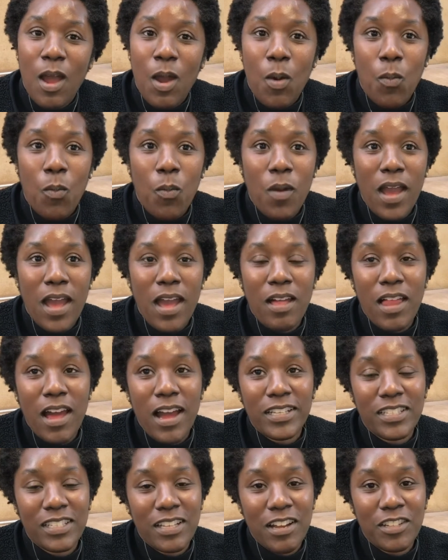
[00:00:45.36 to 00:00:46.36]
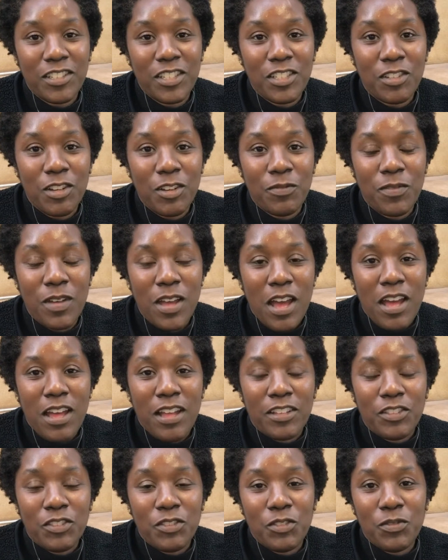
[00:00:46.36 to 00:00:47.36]
Well, I started off,
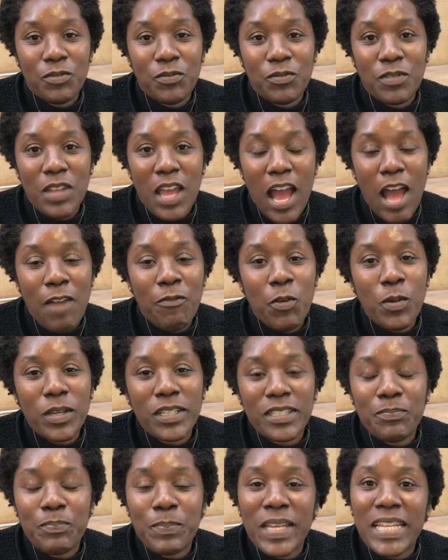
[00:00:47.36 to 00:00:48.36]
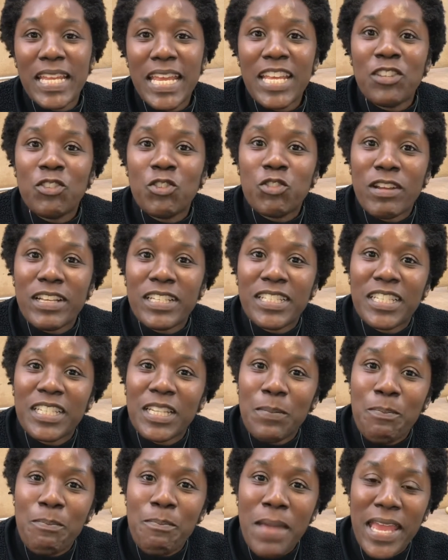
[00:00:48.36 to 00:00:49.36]
I've always been interested
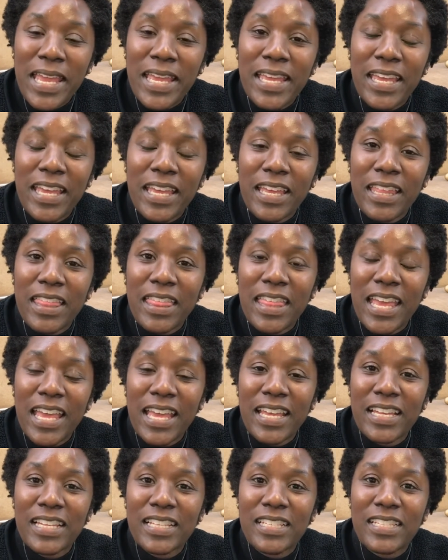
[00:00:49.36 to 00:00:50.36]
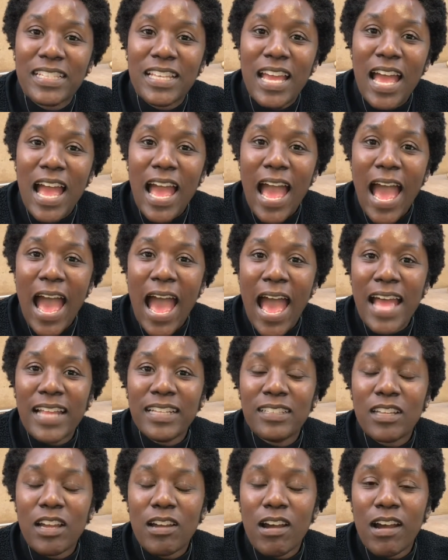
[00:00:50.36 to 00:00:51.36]
in making things
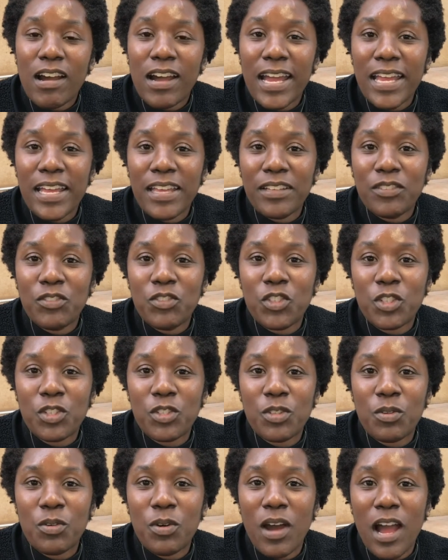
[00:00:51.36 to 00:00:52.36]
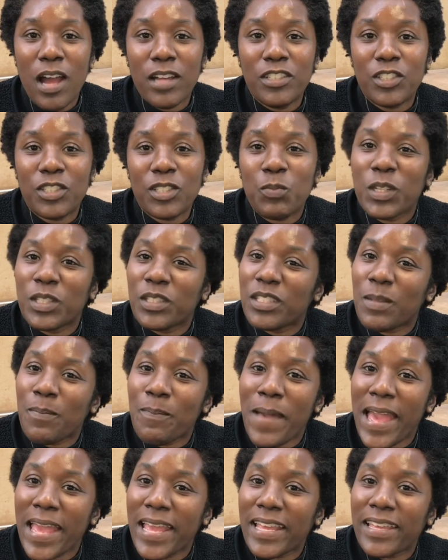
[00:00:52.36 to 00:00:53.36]
and I just thought I just want to
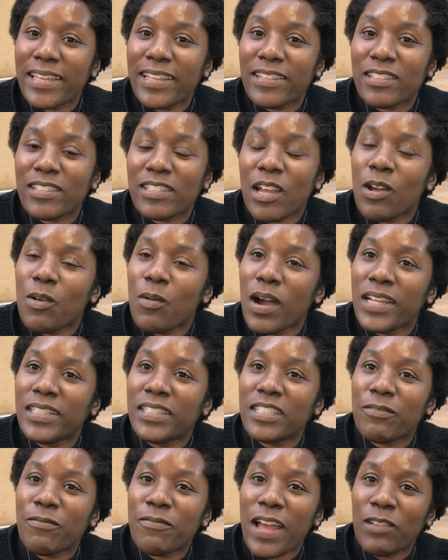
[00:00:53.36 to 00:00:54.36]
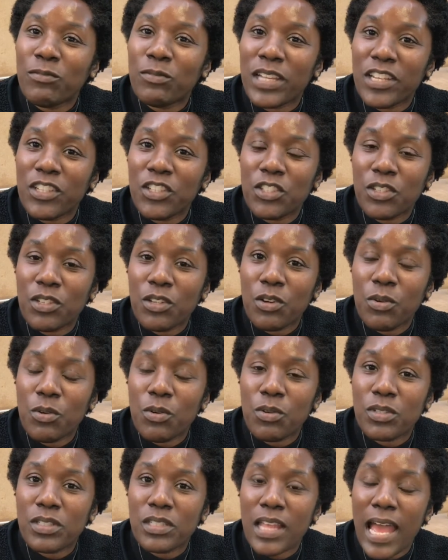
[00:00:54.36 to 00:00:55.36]
make. So I did a foundation
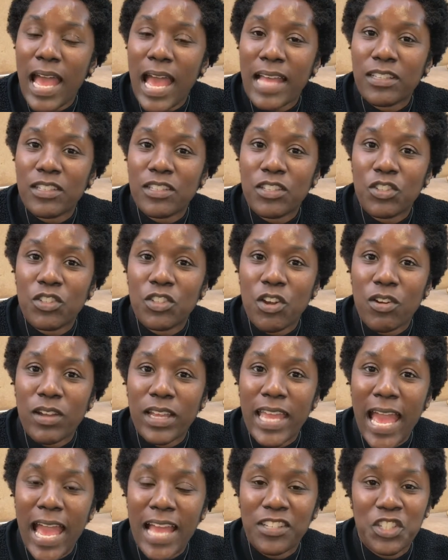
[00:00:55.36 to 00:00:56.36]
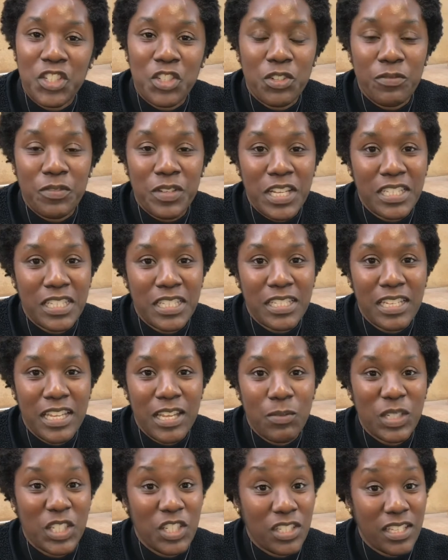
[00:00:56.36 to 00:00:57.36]
course at Sir John Cass
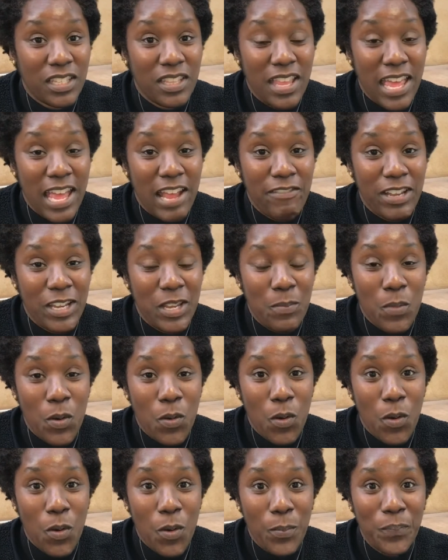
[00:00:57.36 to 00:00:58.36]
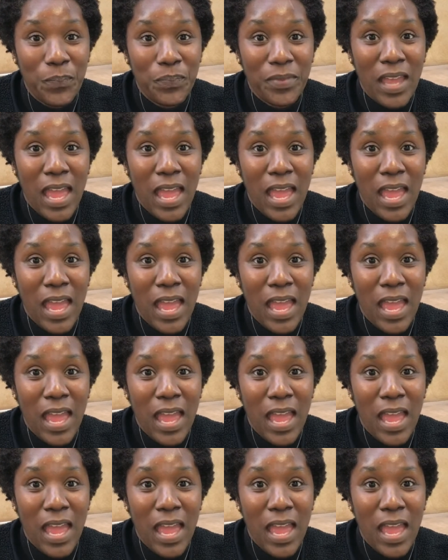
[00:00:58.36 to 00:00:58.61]
University, which isn't there anymore.